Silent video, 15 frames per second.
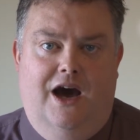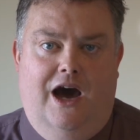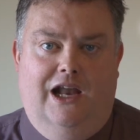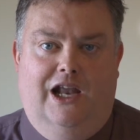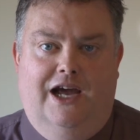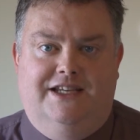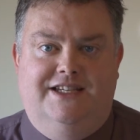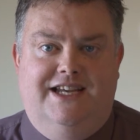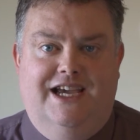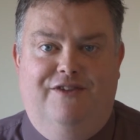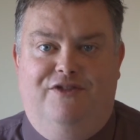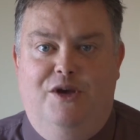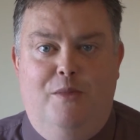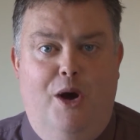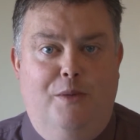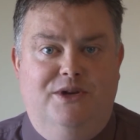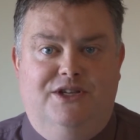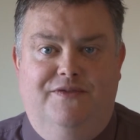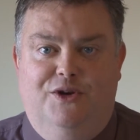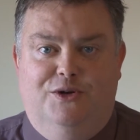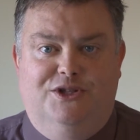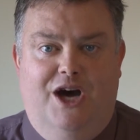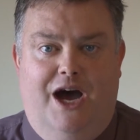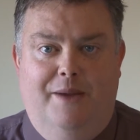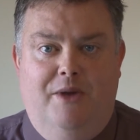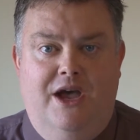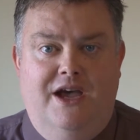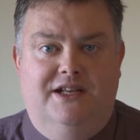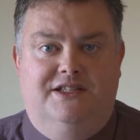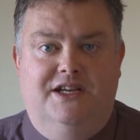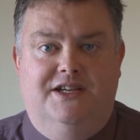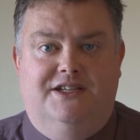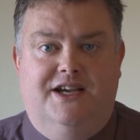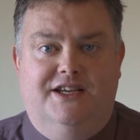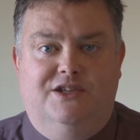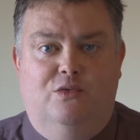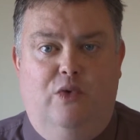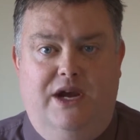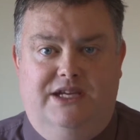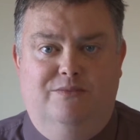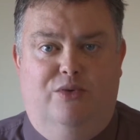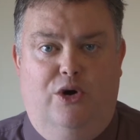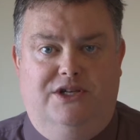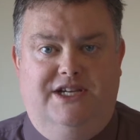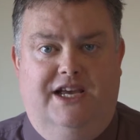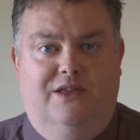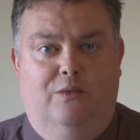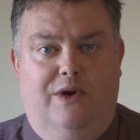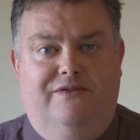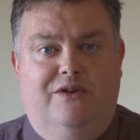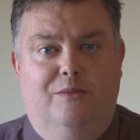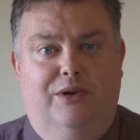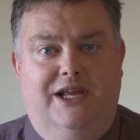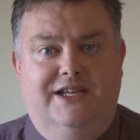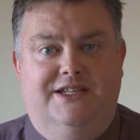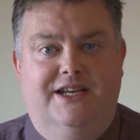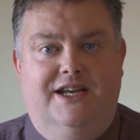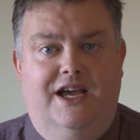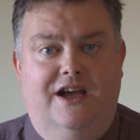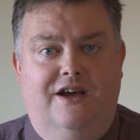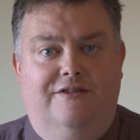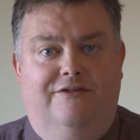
I'd like to take a few moments of your time to discuss a recent project that we've completed